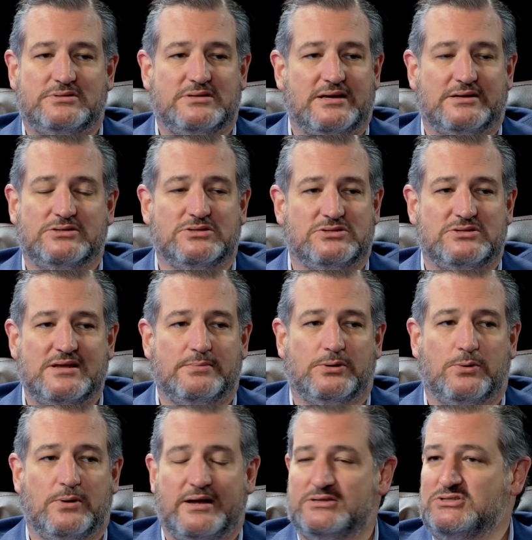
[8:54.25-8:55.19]
Texas
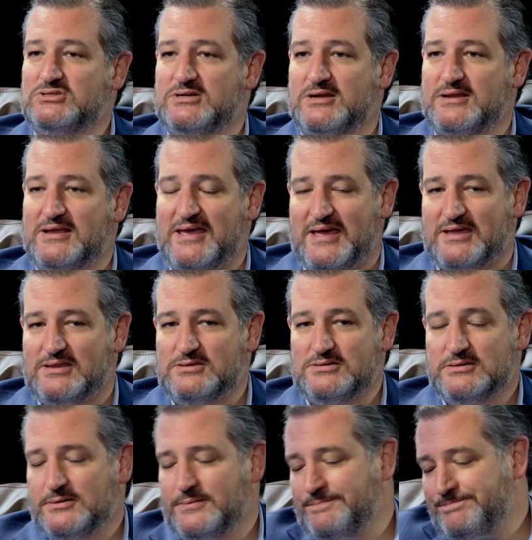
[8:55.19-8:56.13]
Democrat stunt
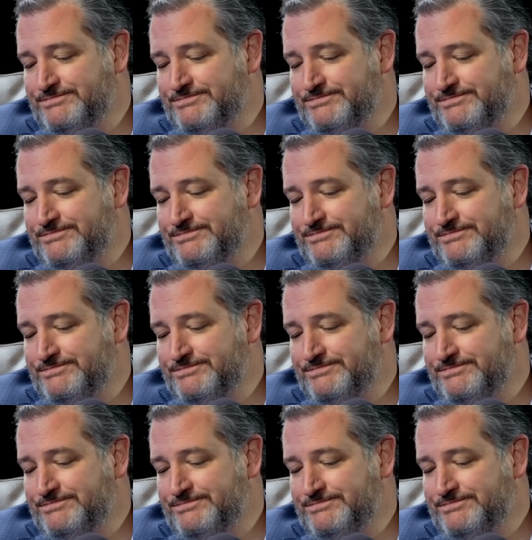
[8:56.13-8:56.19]
end?